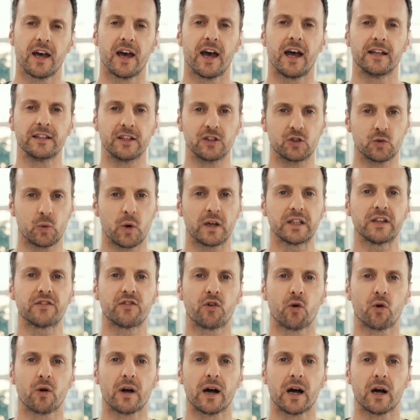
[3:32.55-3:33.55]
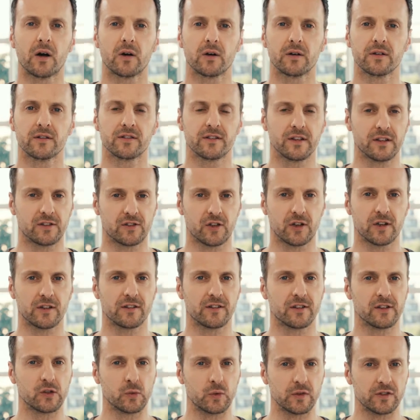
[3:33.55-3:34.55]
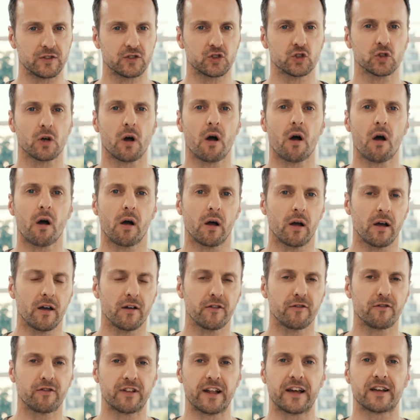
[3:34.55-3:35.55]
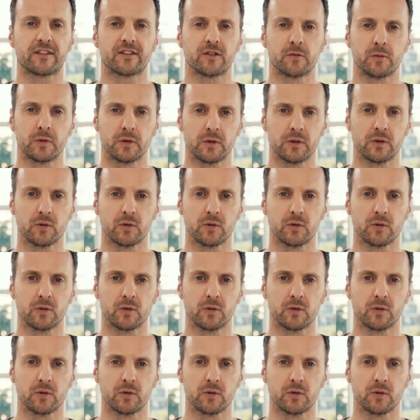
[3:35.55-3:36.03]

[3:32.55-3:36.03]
and in 24 hours it turns into a strong, flexible